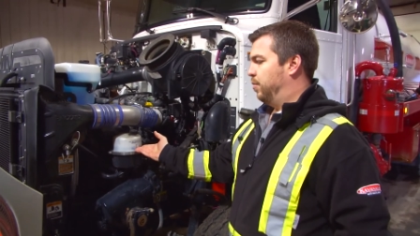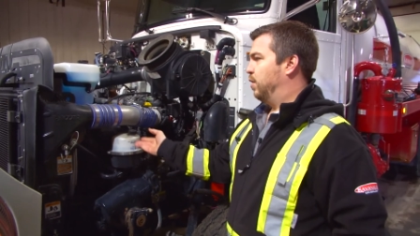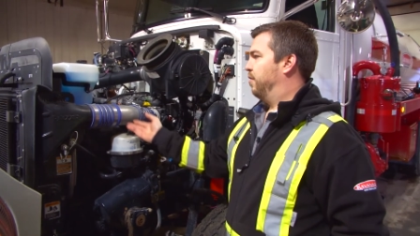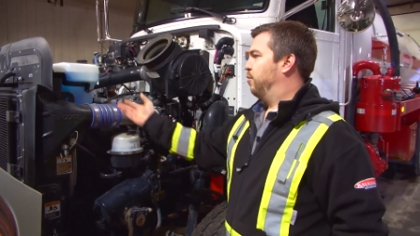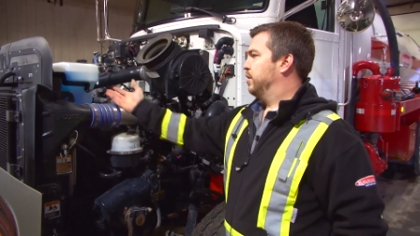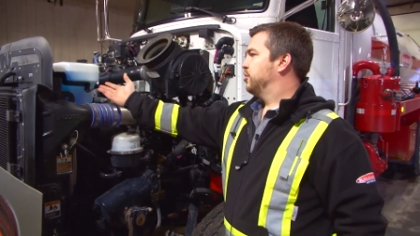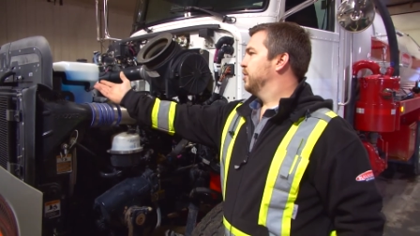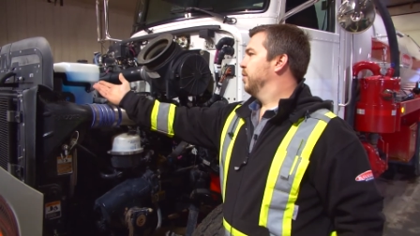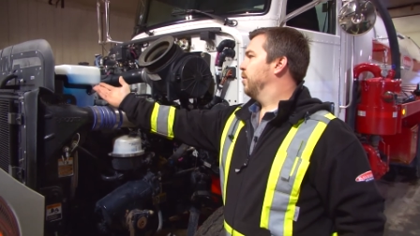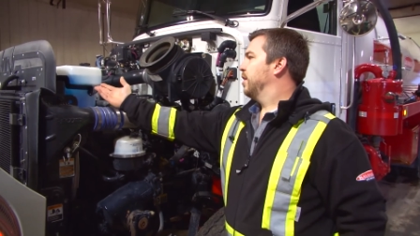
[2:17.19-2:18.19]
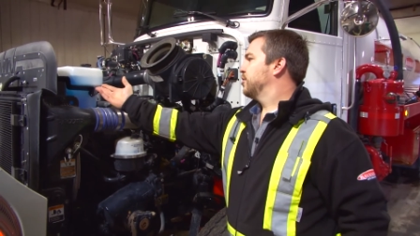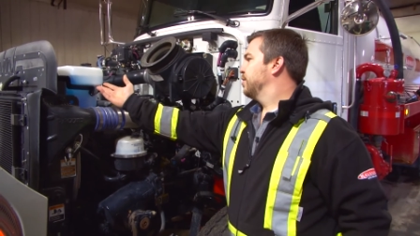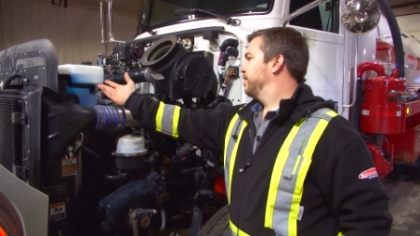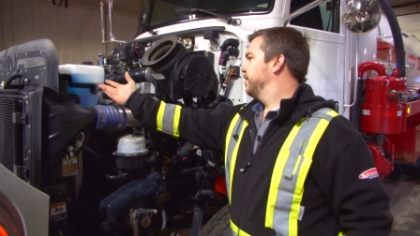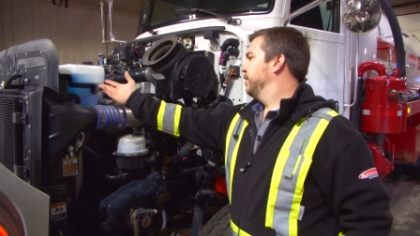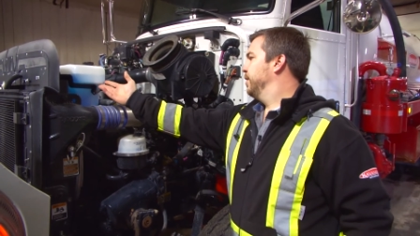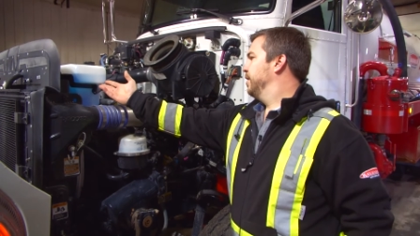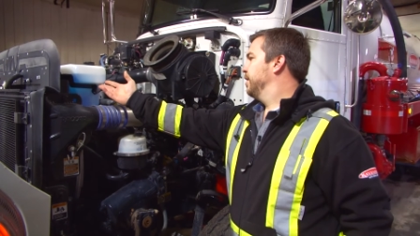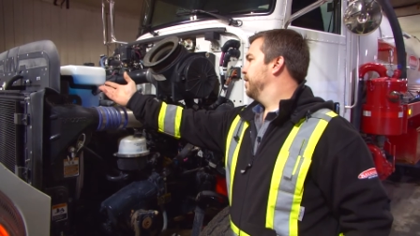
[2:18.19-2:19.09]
We have windshield washer fluid.